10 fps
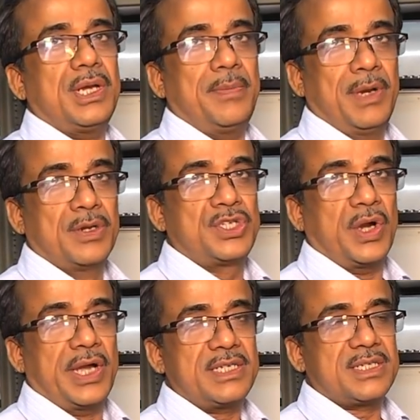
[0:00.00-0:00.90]
revolute
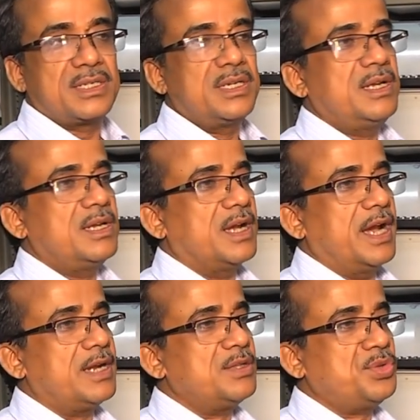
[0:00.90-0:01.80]
joints and